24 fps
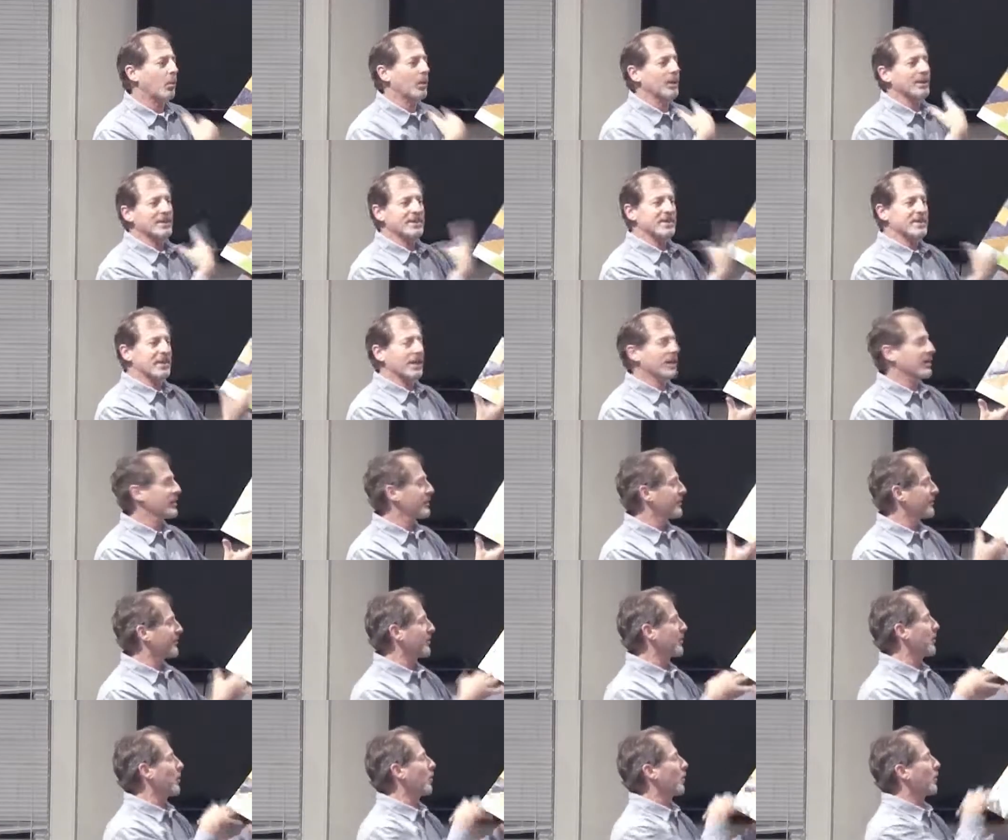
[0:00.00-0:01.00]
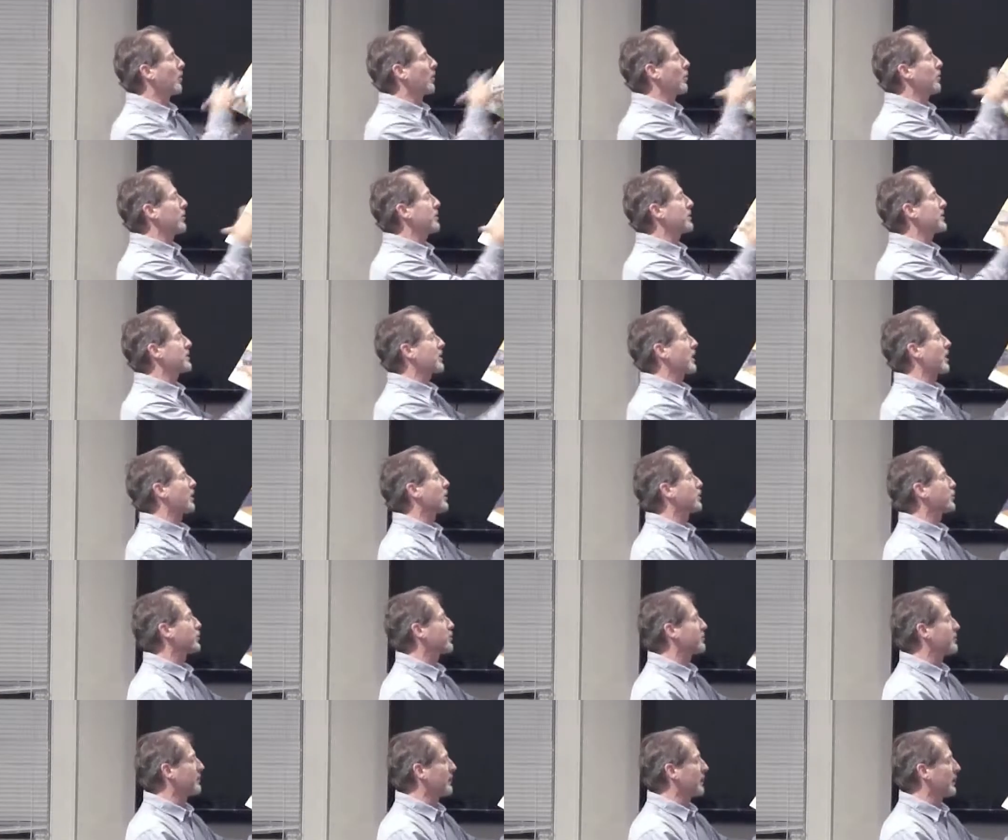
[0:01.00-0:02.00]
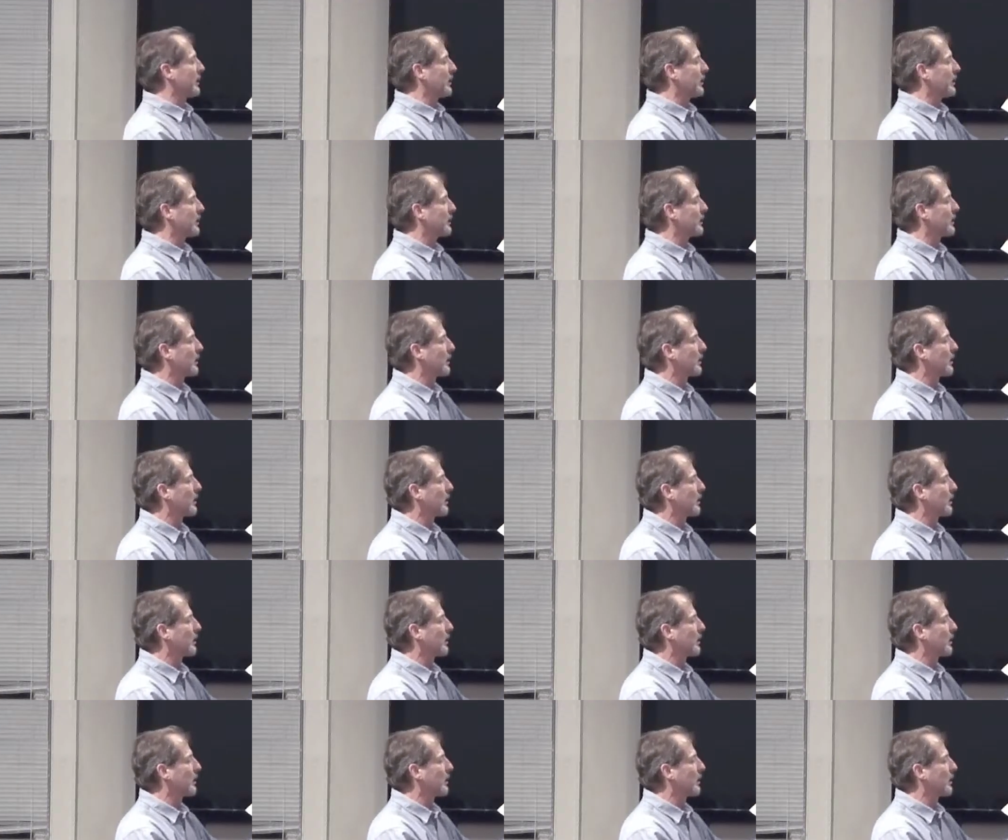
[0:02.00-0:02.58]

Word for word: what it says, figure out what all these colors mean.